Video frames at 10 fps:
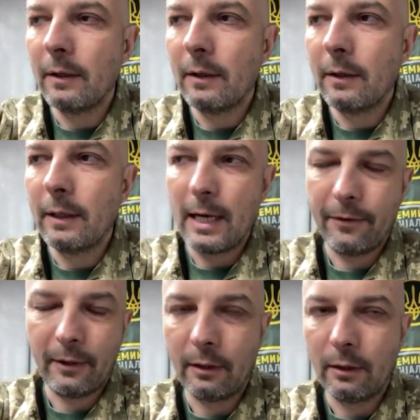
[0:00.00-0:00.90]

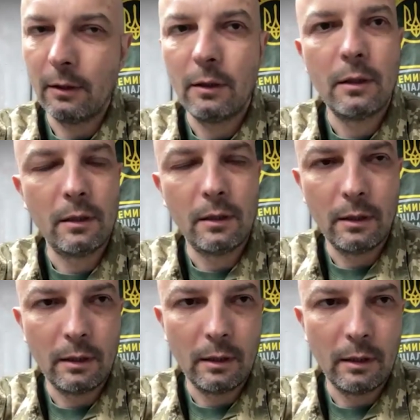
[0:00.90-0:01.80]
nothing
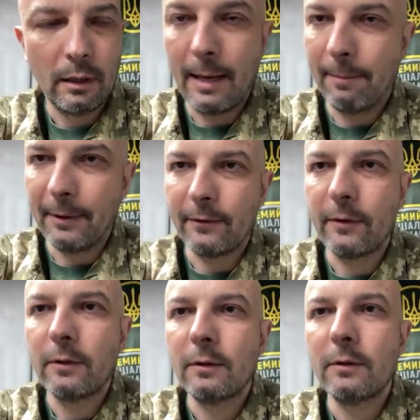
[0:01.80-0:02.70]
happened
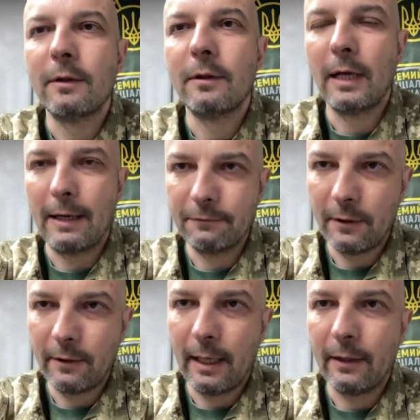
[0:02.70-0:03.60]

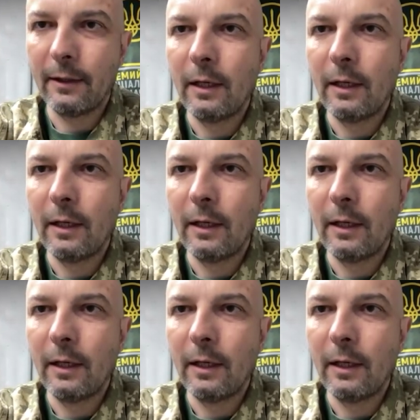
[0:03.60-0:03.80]
after that.